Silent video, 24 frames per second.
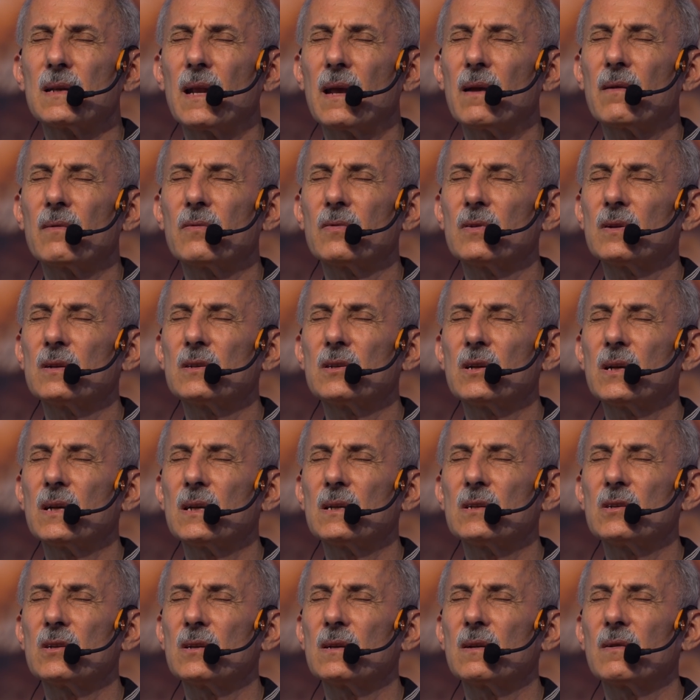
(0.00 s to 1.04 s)

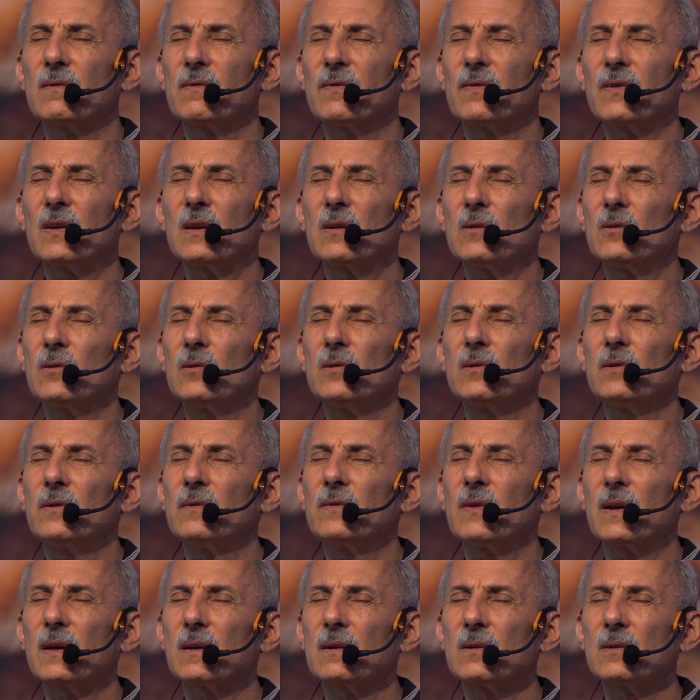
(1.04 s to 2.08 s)
ever-changing field of
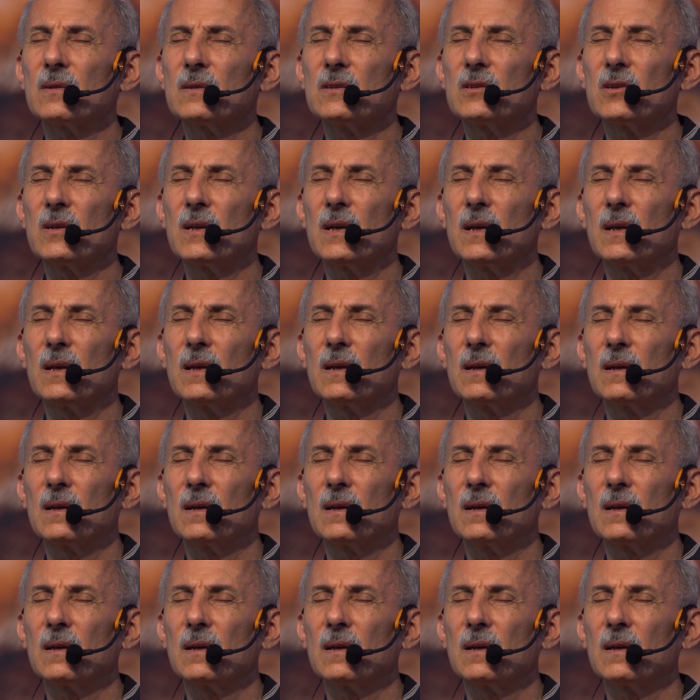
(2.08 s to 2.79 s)
energy,